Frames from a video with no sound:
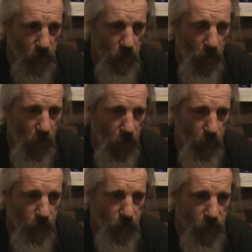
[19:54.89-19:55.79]

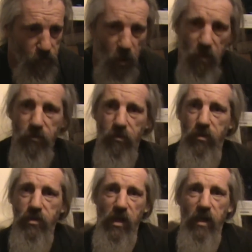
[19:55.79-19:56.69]
Rather than do your
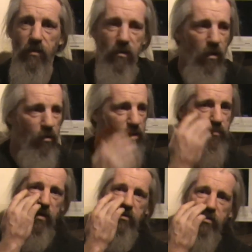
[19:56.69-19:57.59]
standard, let's
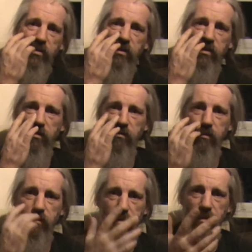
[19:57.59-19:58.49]
smash at
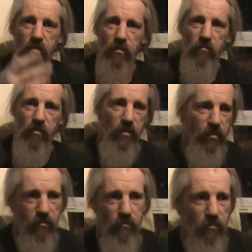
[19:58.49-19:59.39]
66
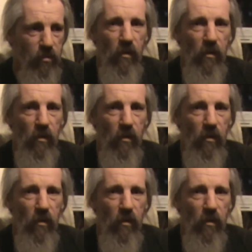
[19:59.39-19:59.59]
degrees, and